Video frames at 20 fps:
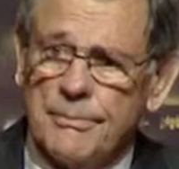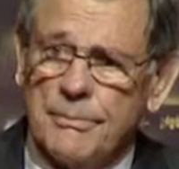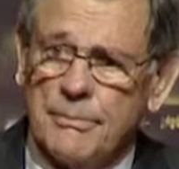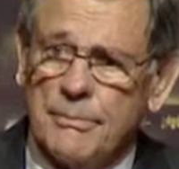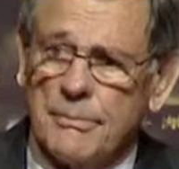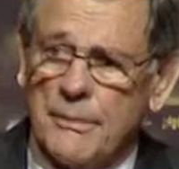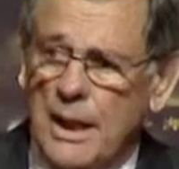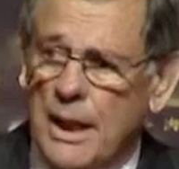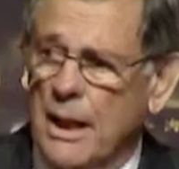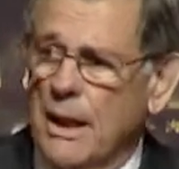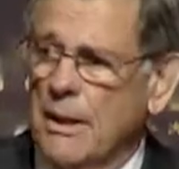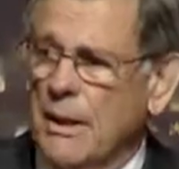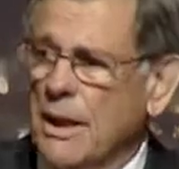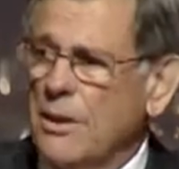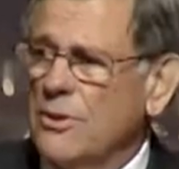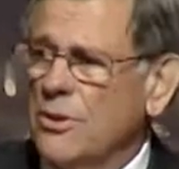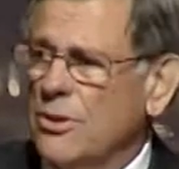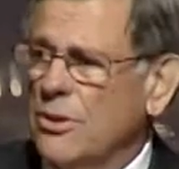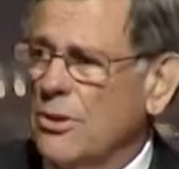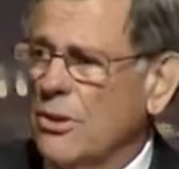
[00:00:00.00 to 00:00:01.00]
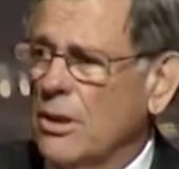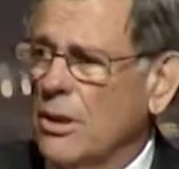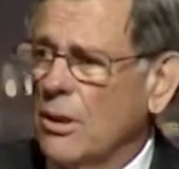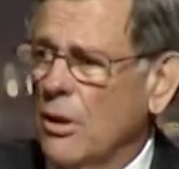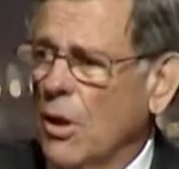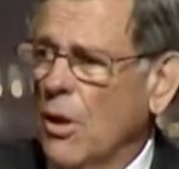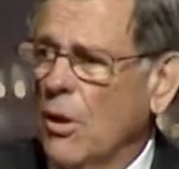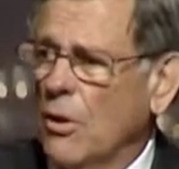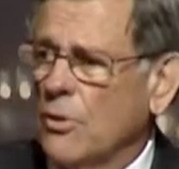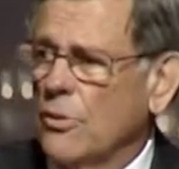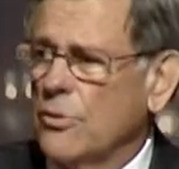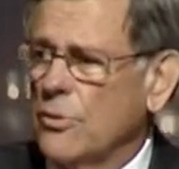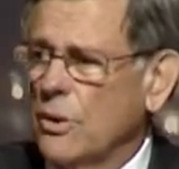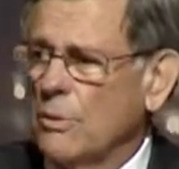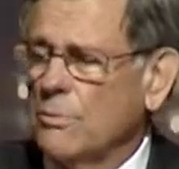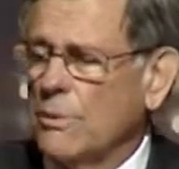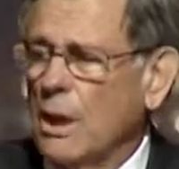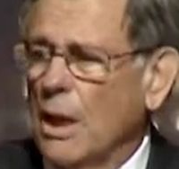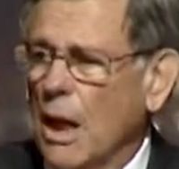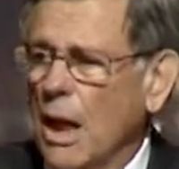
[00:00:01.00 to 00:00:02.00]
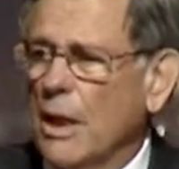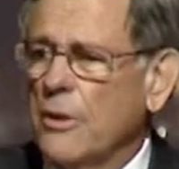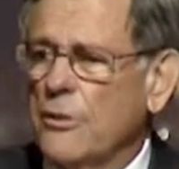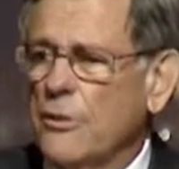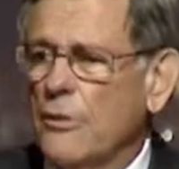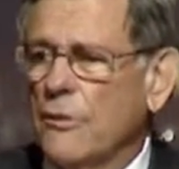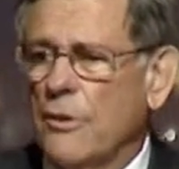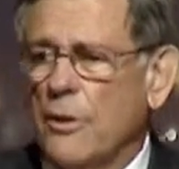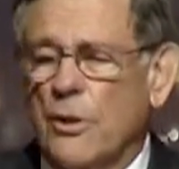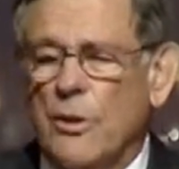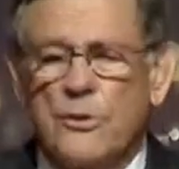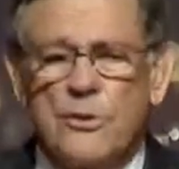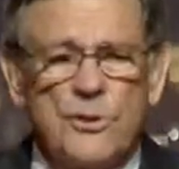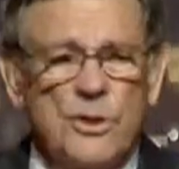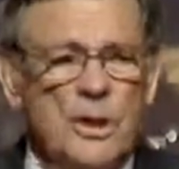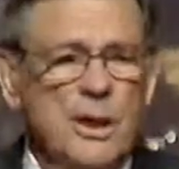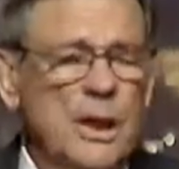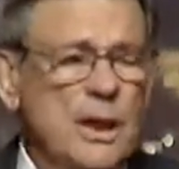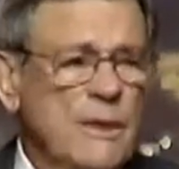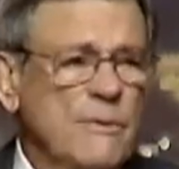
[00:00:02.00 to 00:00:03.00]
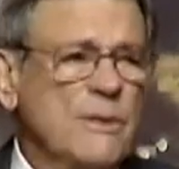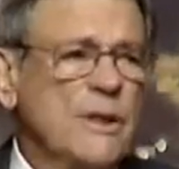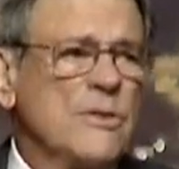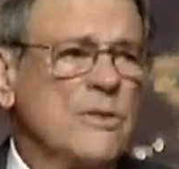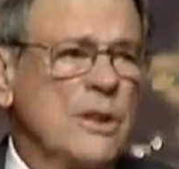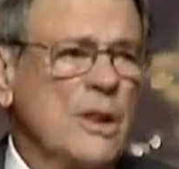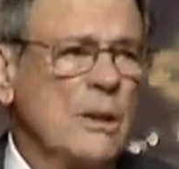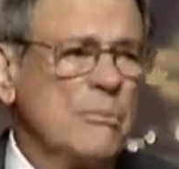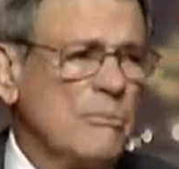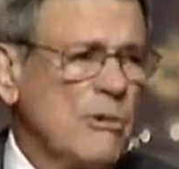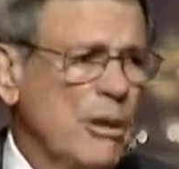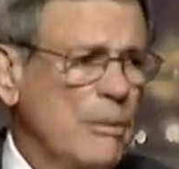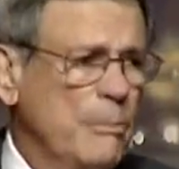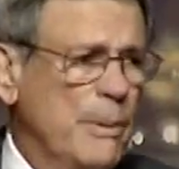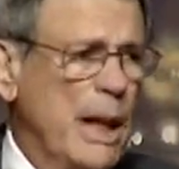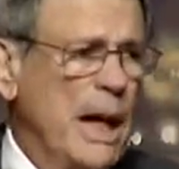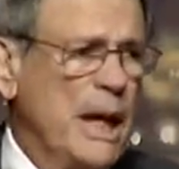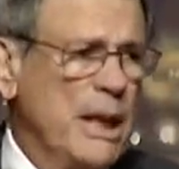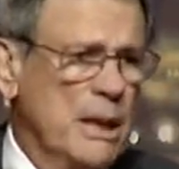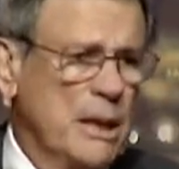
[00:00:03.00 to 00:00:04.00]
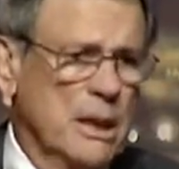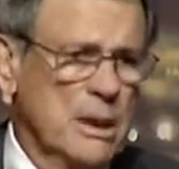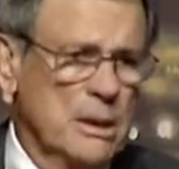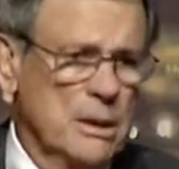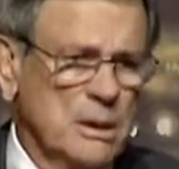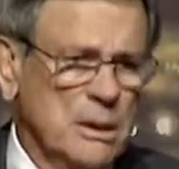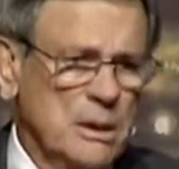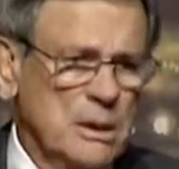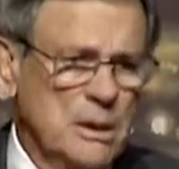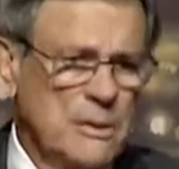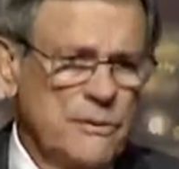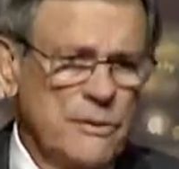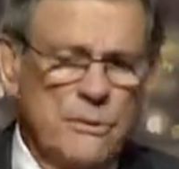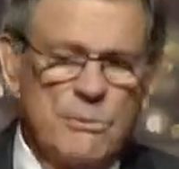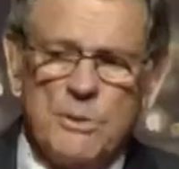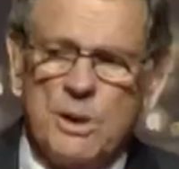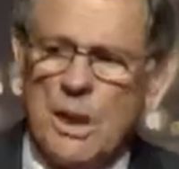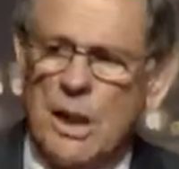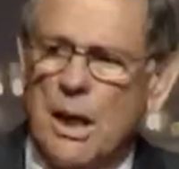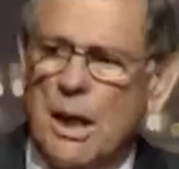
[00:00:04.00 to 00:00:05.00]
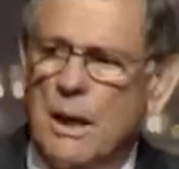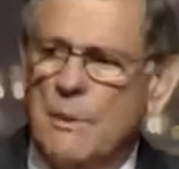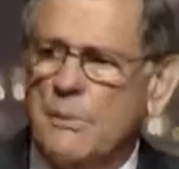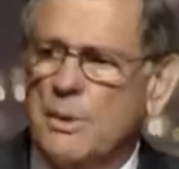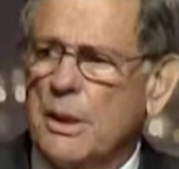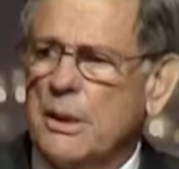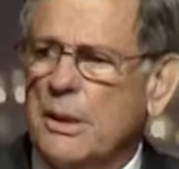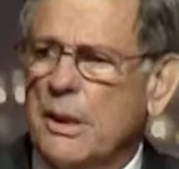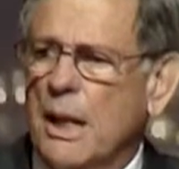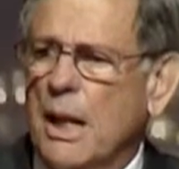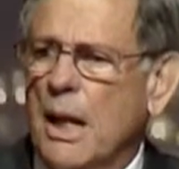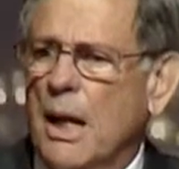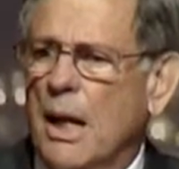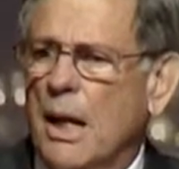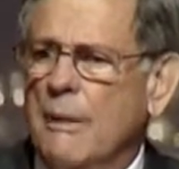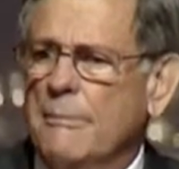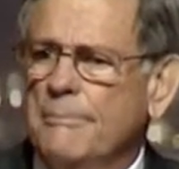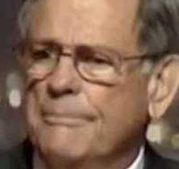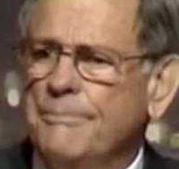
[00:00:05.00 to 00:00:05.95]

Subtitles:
Now, this caused some controversy and even some rebellion from time to time.